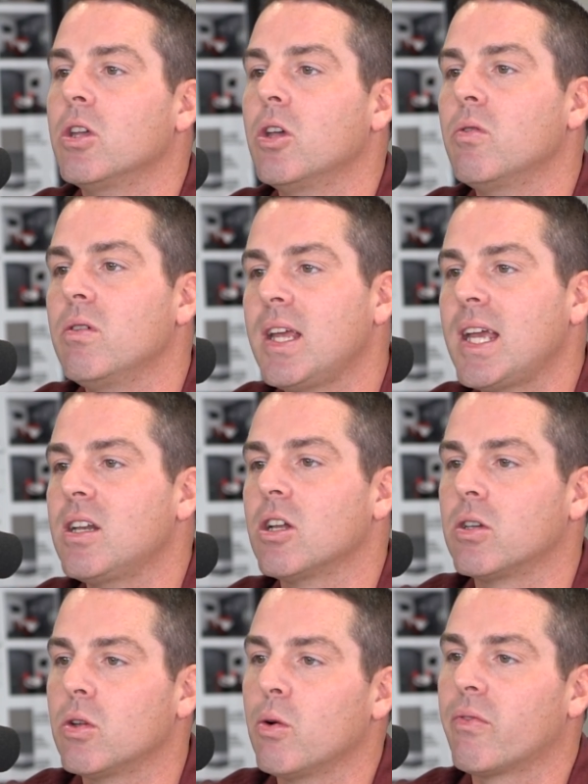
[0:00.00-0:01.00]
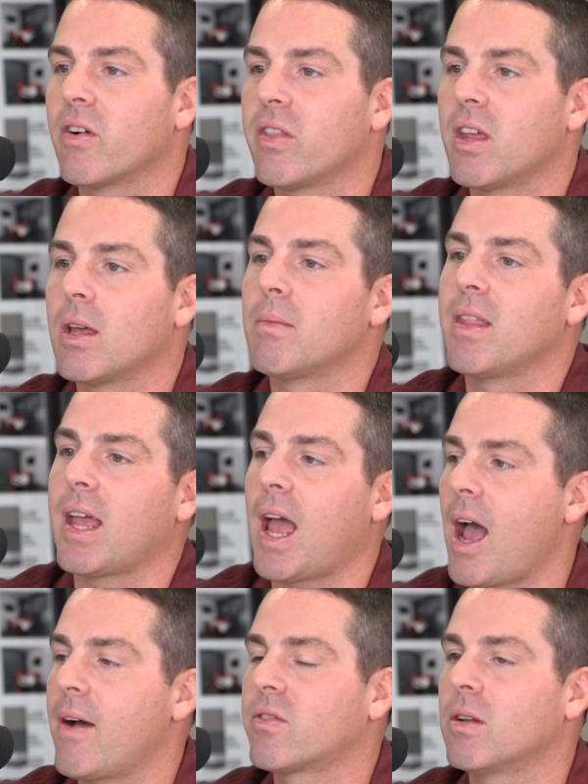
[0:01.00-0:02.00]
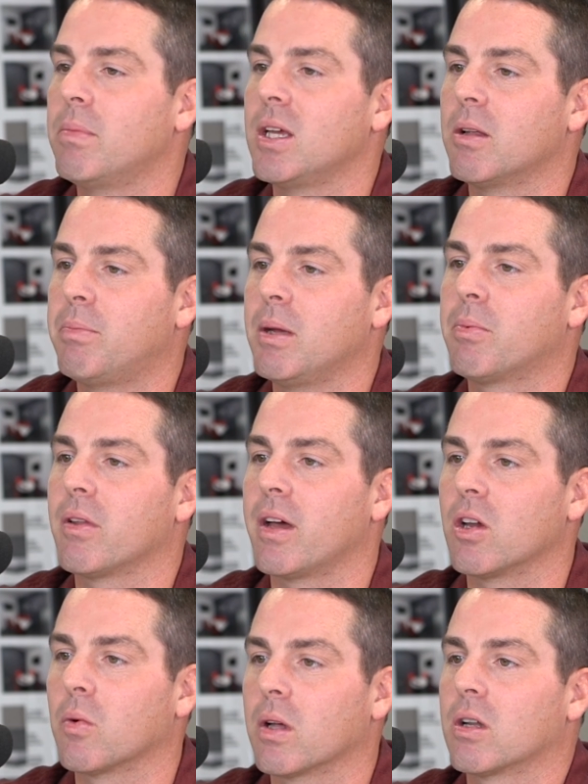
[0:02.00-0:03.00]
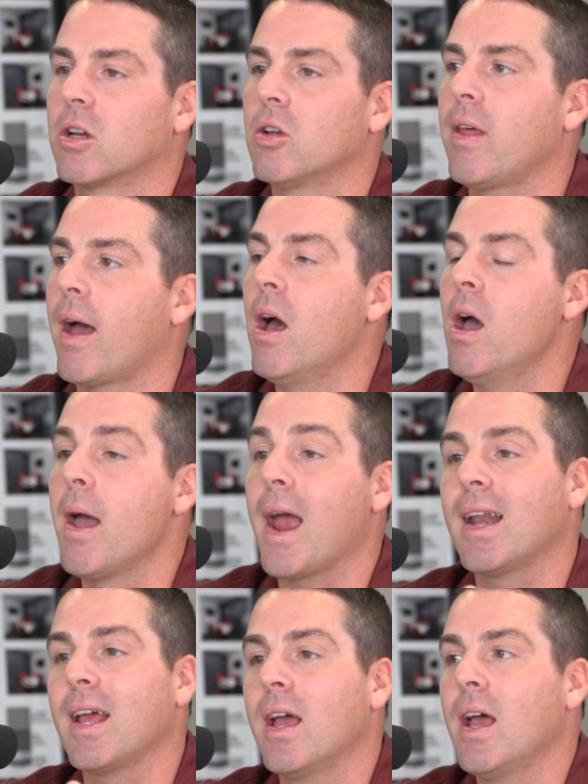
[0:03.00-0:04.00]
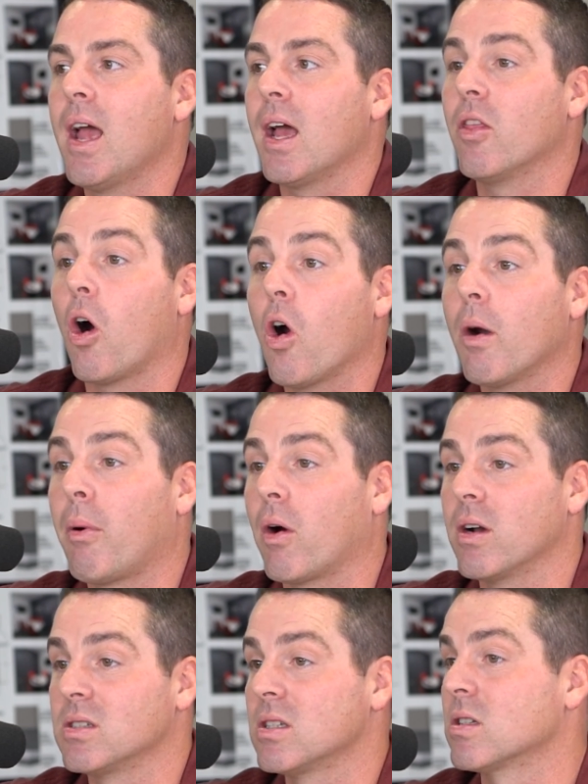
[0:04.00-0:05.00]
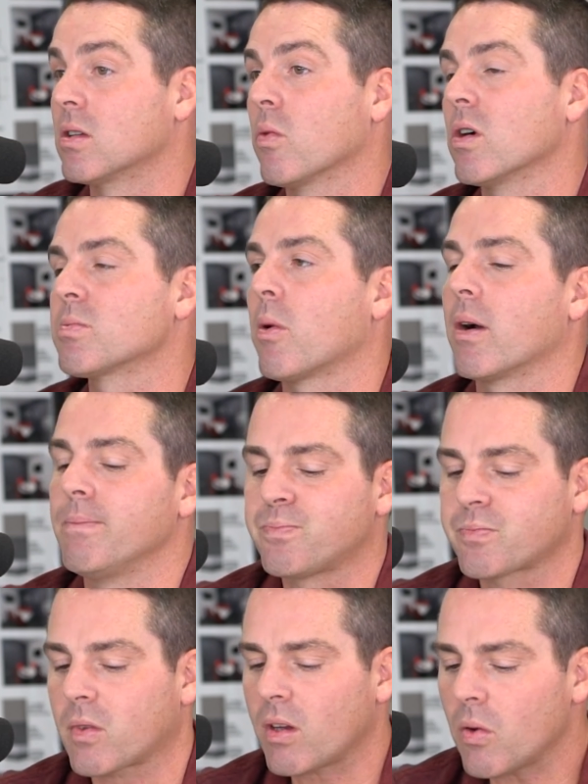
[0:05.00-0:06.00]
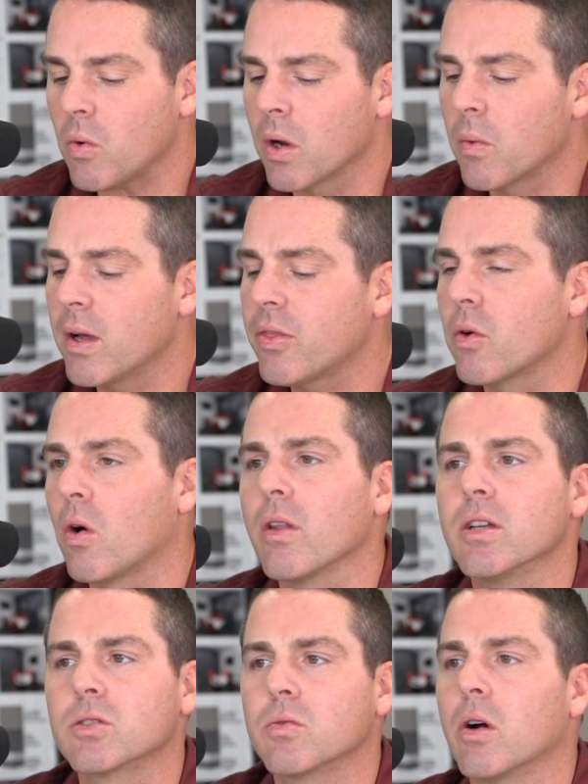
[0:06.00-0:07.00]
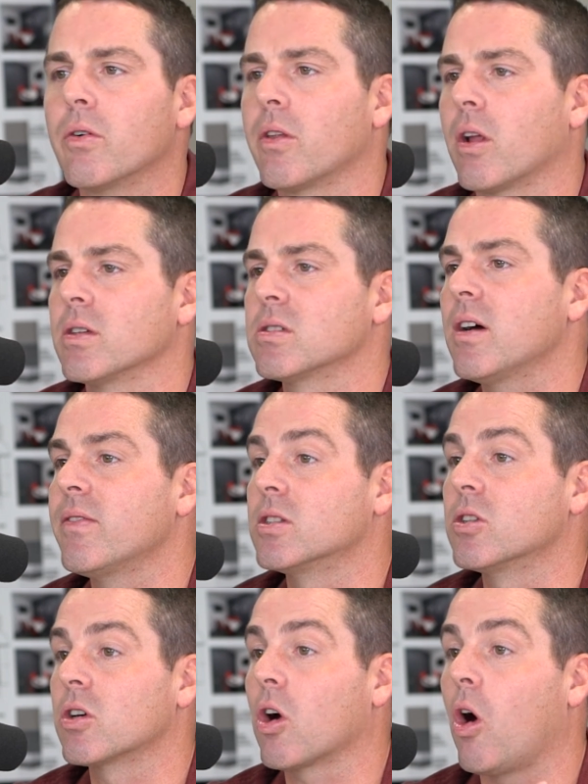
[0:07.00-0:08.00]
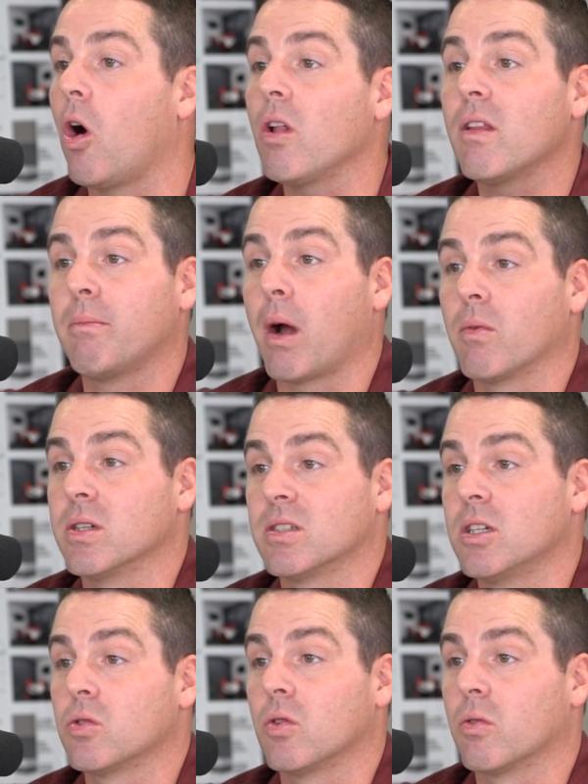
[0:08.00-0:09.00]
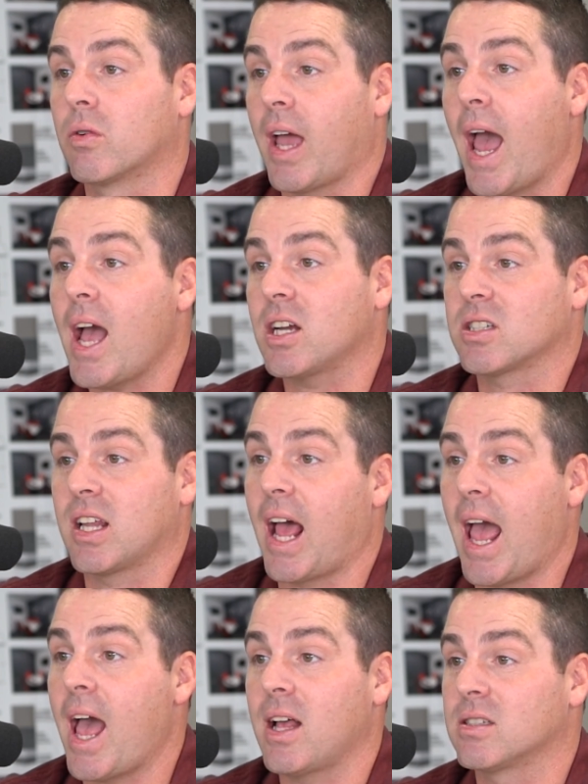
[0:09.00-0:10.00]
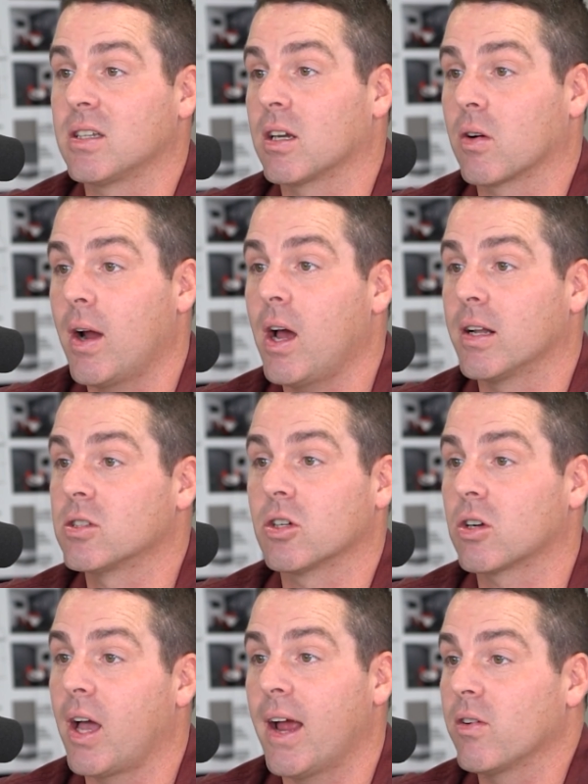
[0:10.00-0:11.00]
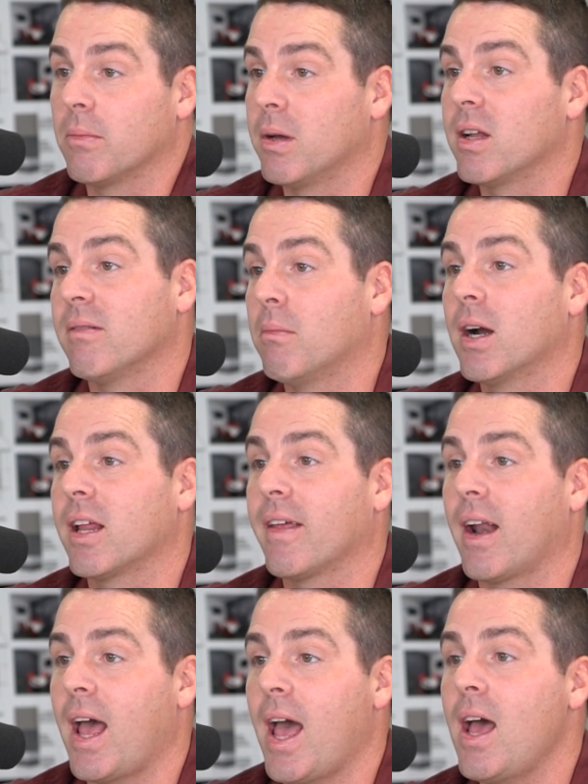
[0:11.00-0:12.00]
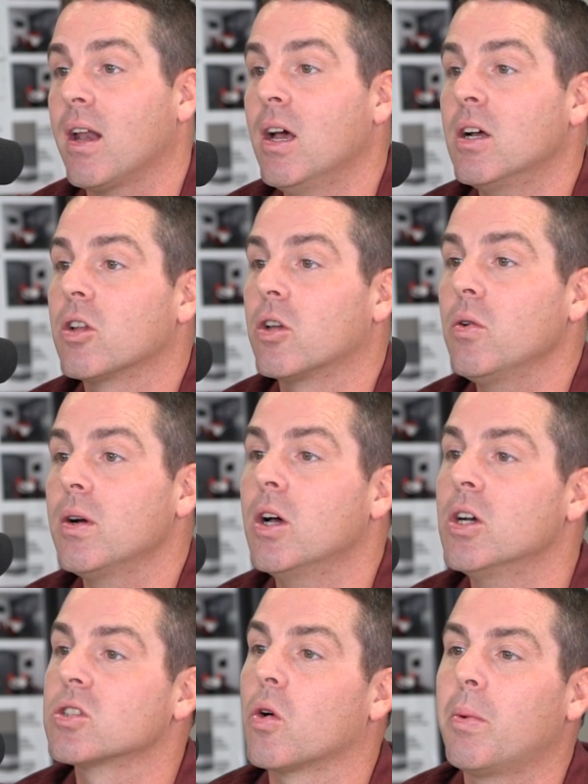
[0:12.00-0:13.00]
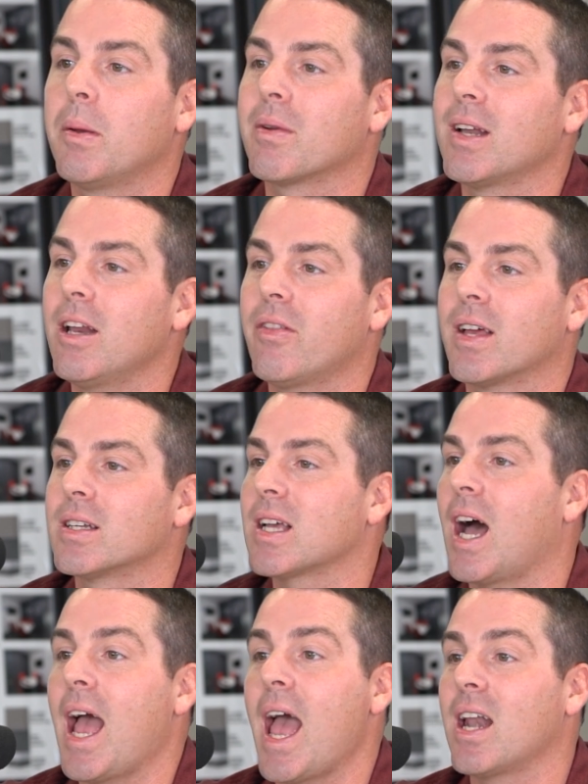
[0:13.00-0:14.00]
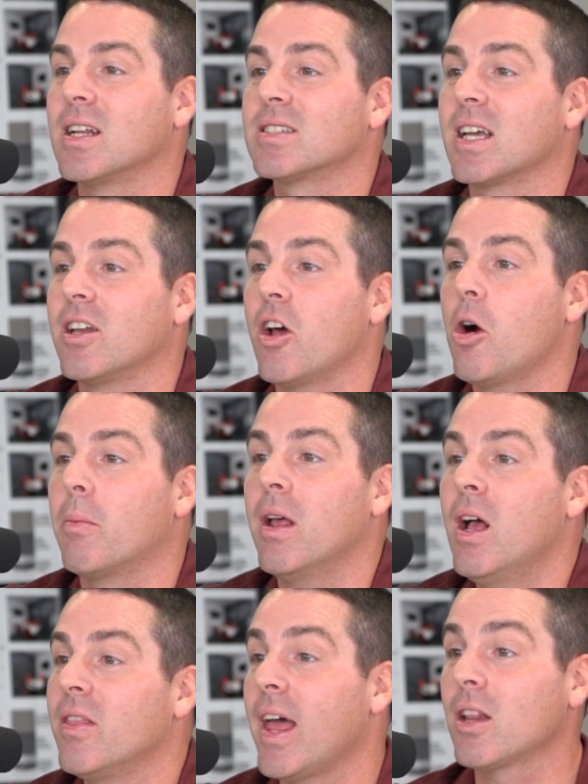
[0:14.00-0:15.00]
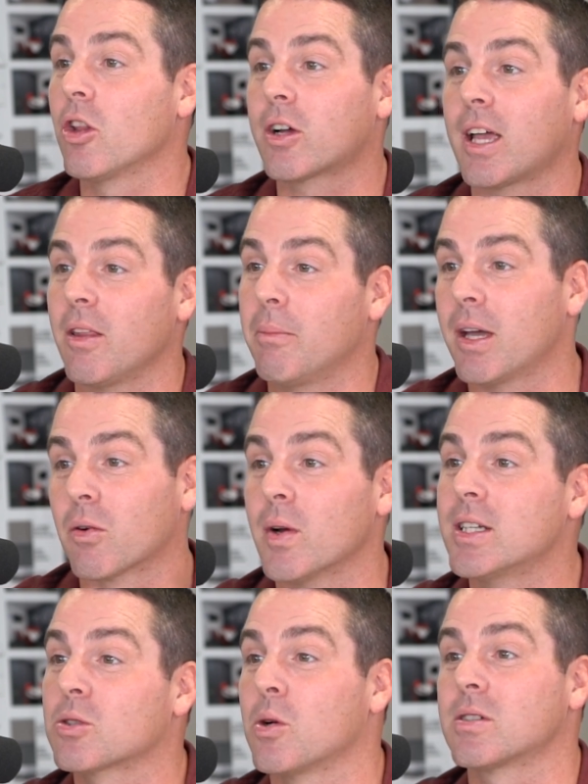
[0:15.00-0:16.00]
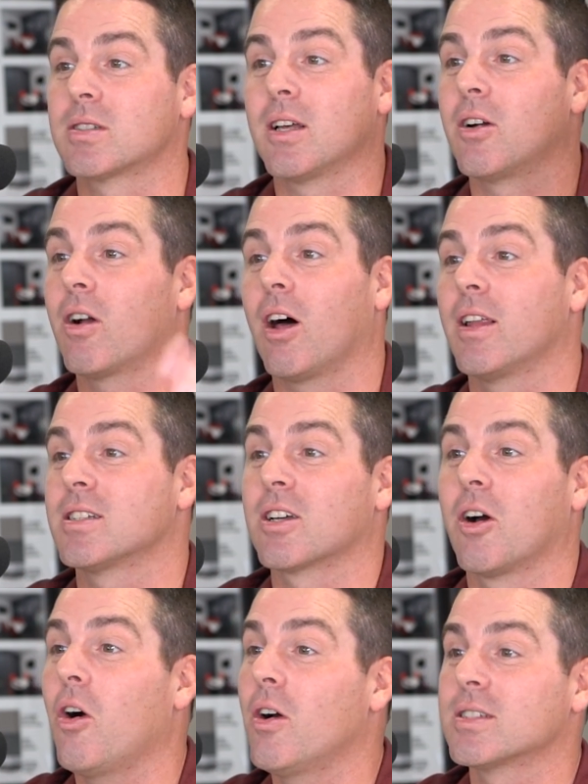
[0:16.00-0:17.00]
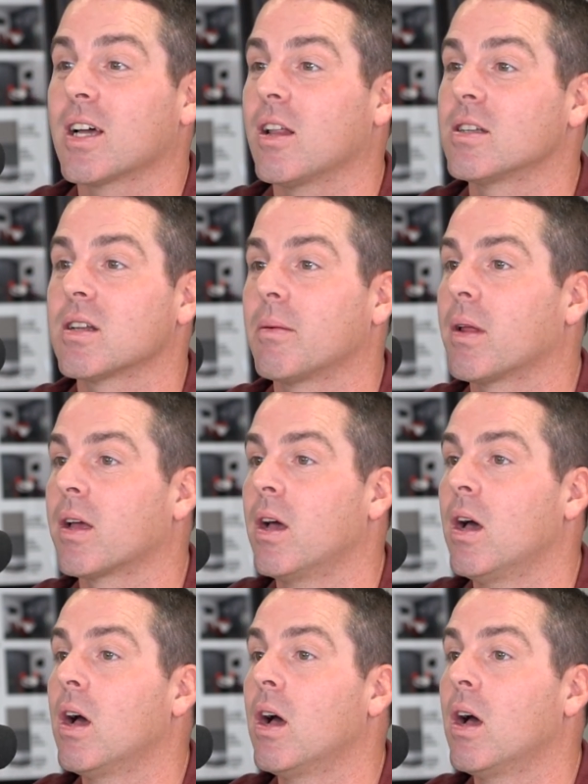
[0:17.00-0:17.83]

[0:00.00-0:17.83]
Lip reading: you need to do for them. They have to be the people that you're willing to do that. And the hard part is, this is the worst part. When we went through all this growth and all this stuff, it took all of my residual cash that I had sitting around. It took every bit of money that I had to do it. So when people needed things, I had to say no. But they look at the big resource center and all this and go, oh, he's got all this. And I'm like,